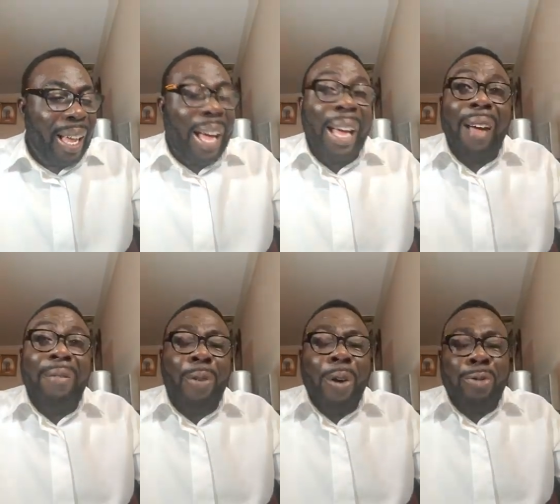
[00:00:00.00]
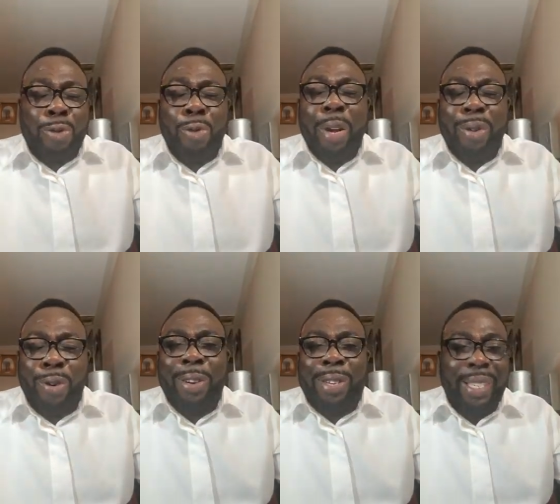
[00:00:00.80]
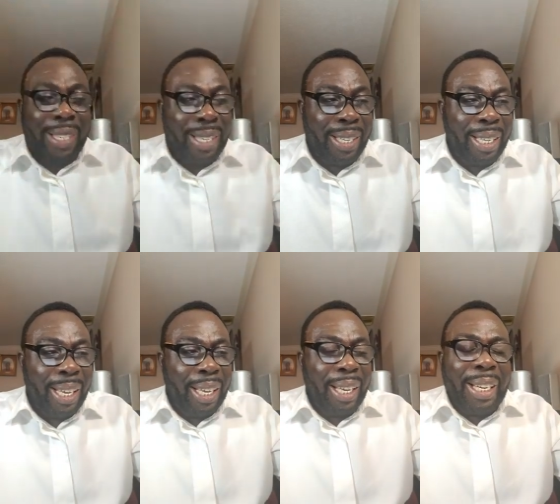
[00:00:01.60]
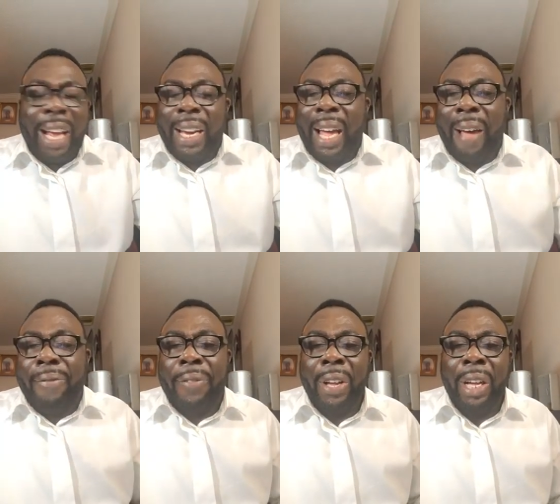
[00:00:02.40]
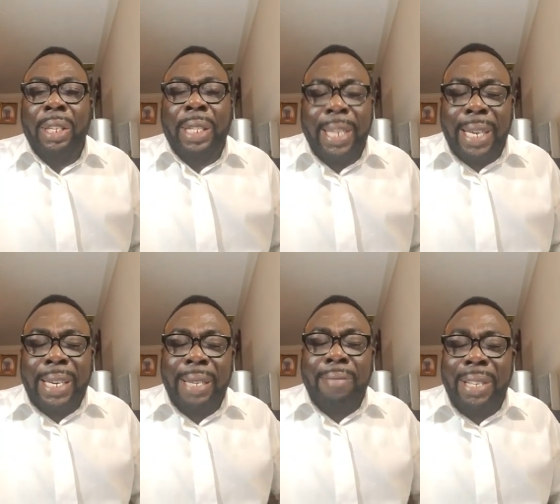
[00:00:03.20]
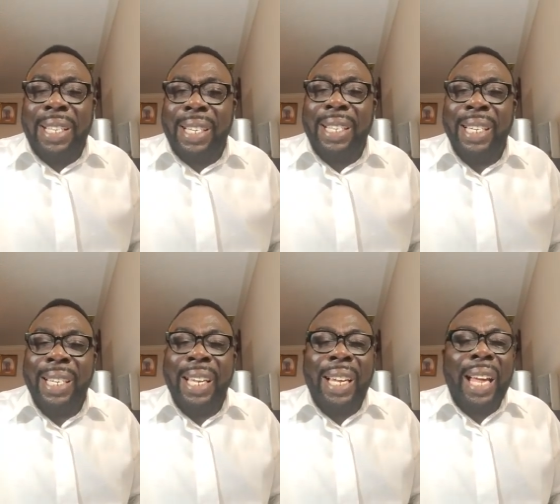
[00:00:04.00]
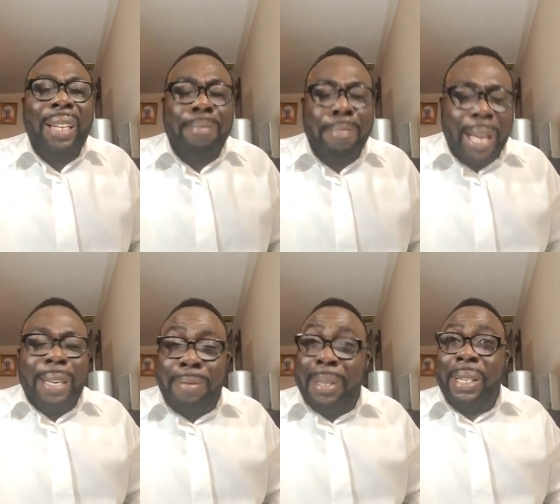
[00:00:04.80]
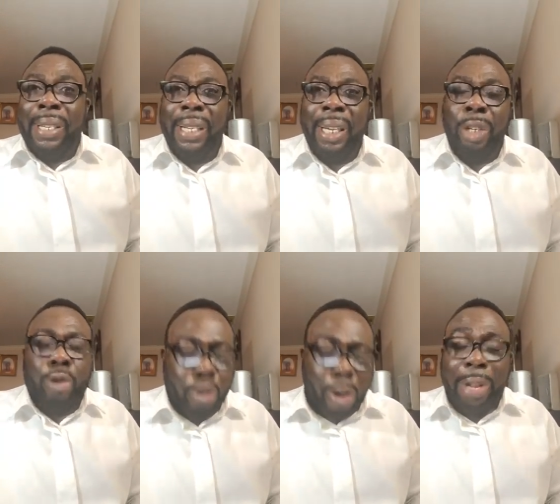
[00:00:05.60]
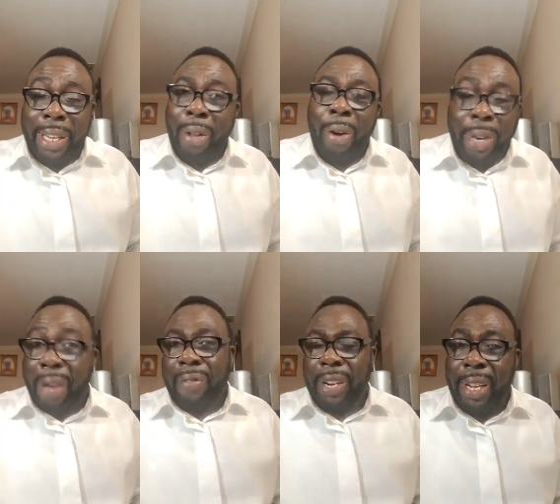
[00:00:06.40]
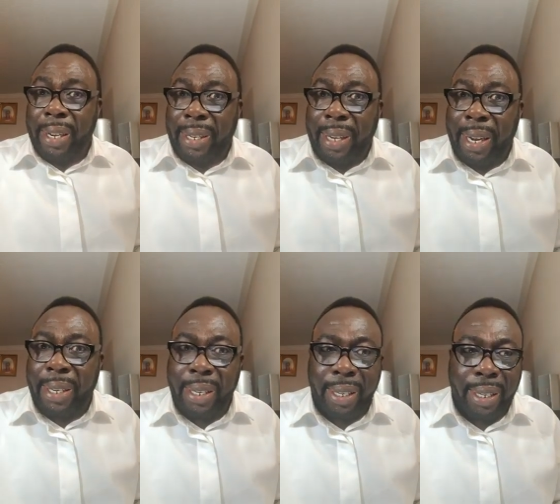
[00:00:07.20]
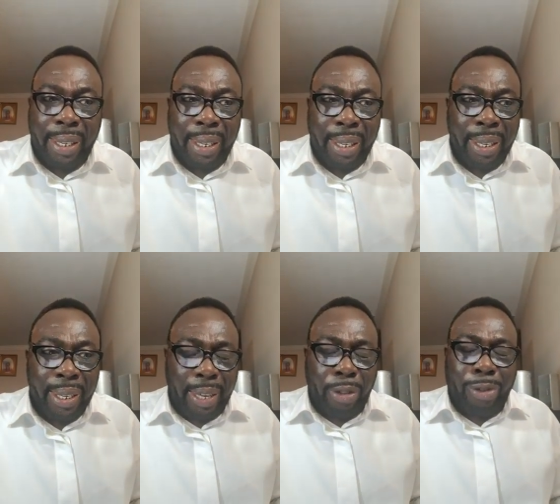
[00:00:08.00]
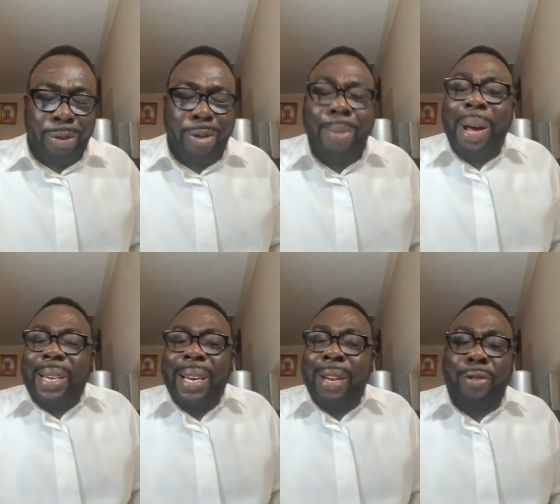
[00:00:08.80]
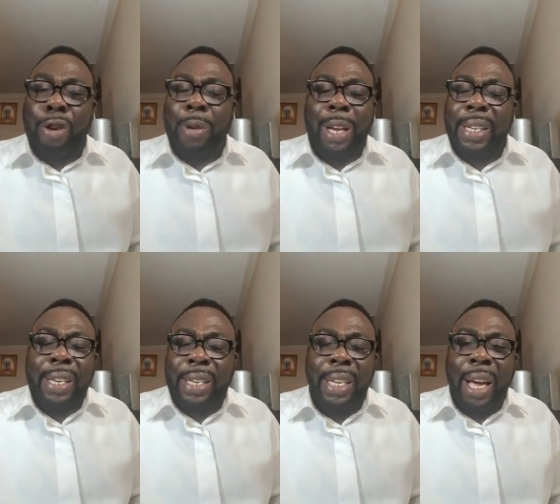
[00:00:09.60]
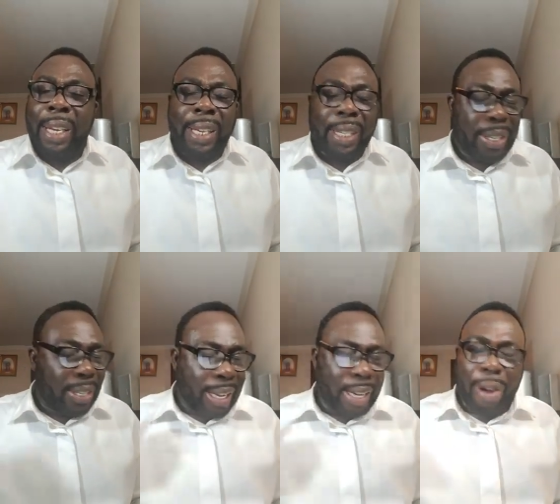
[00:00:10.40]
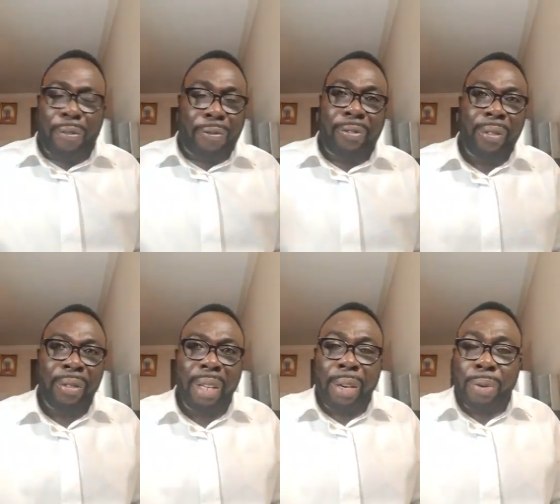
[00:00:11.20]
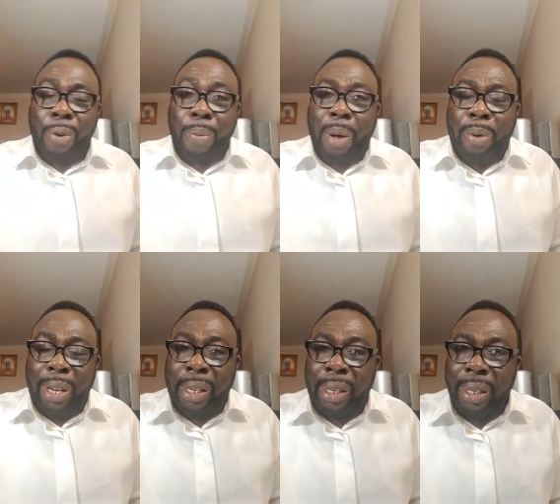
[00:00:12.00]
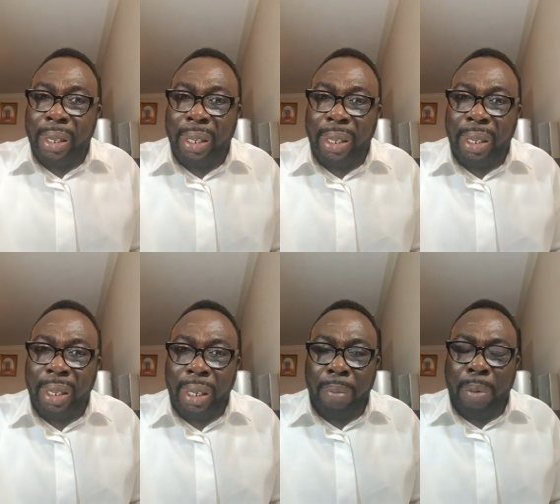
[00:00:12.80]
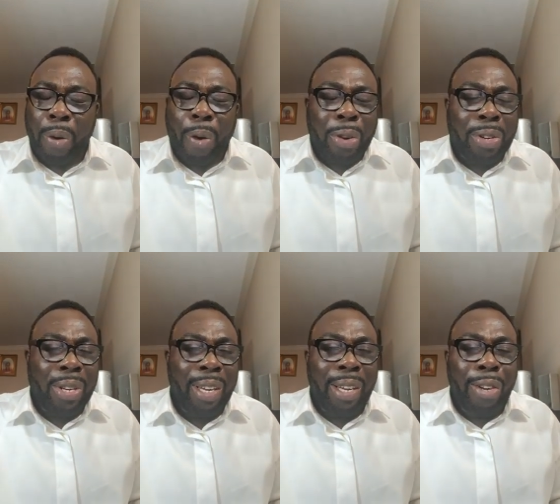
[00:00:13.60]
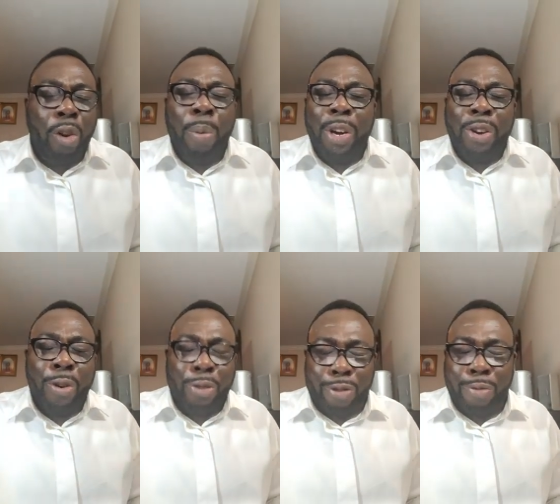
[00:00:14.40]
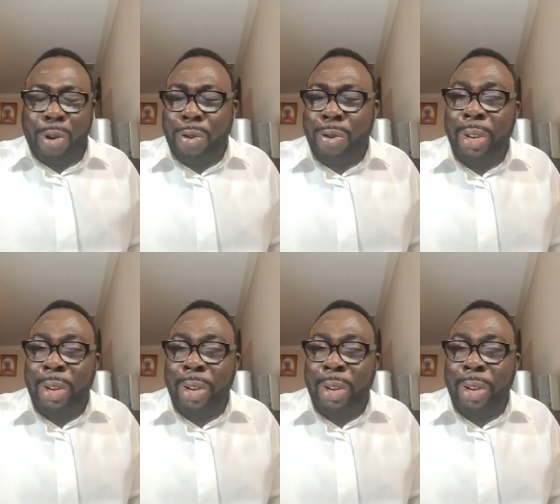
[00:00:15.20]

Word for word: I have gone through a lot that have strengthened me and has made me strong on every other side. And so no matter the trouble, I just I just shake it off and go my way. Because Nobody knows tomorrow.